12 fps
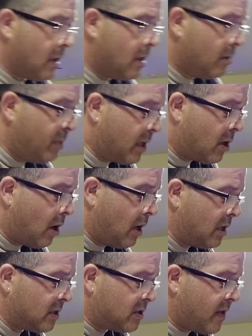
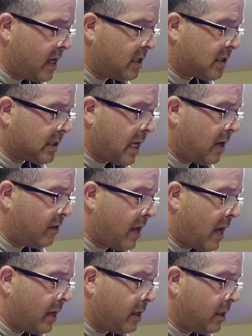Because they said
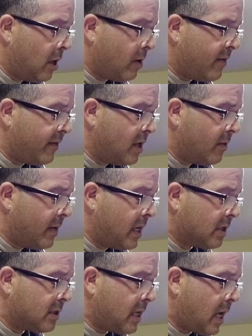that, you know, even though he
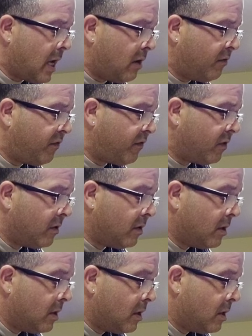doesn't have
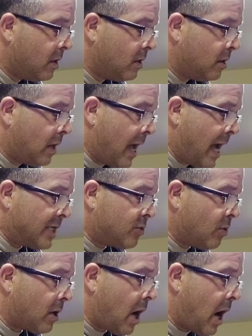
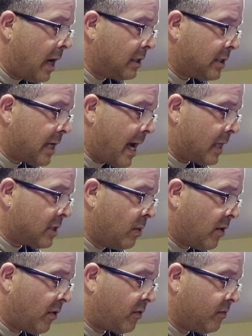actual contact
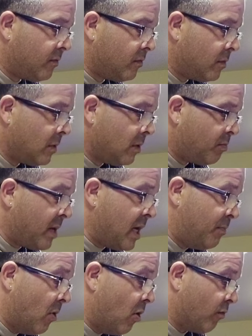with
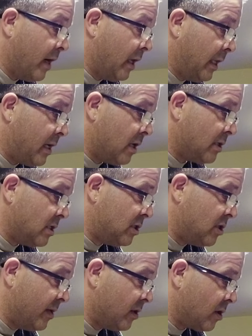people, really, because he's
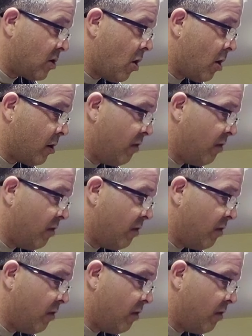doing the cargo